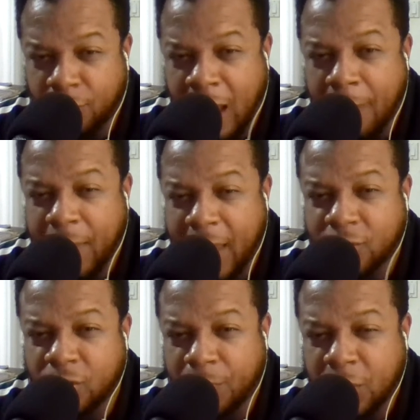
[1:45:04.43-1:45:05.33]
for not
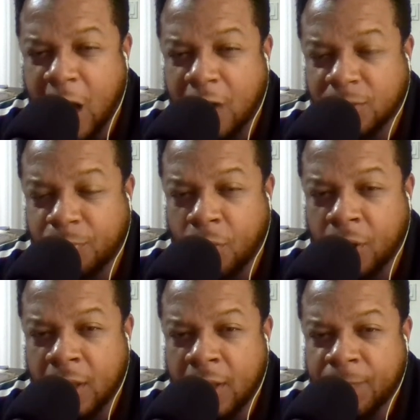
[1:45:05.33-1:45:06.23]
paying child
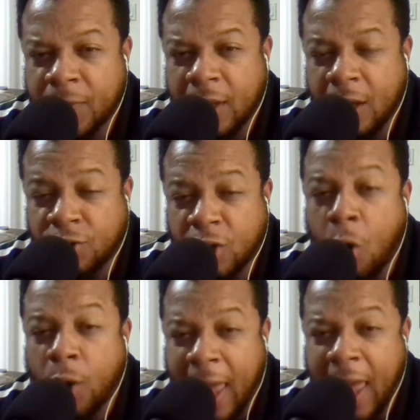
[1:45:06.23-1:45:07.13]
support is
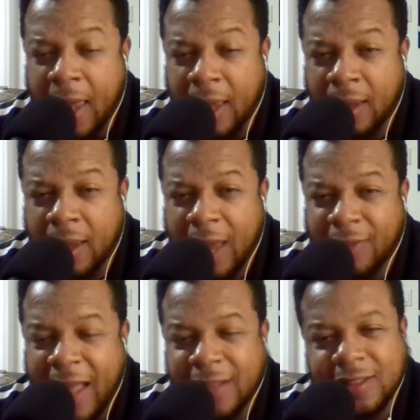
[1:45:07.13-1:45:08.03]
okay,
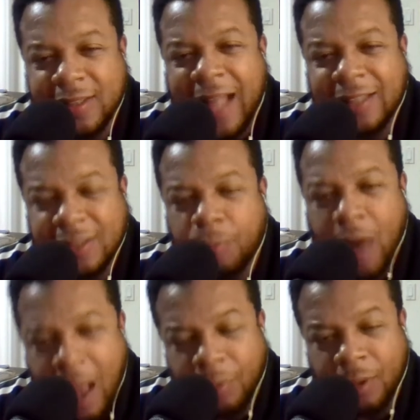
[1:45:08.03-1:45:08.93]
and that's the
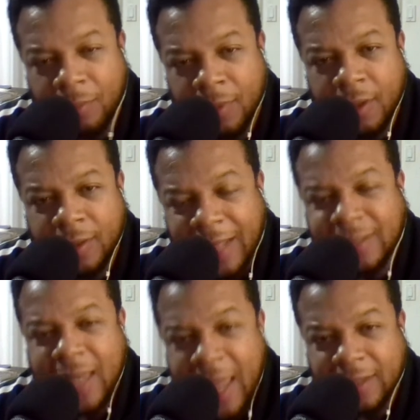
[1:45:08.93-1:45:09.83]
problem.
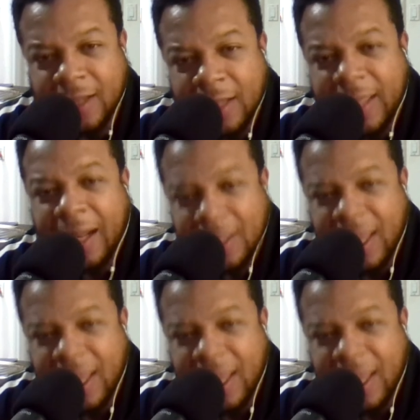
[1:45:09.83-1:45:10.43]
That's it. That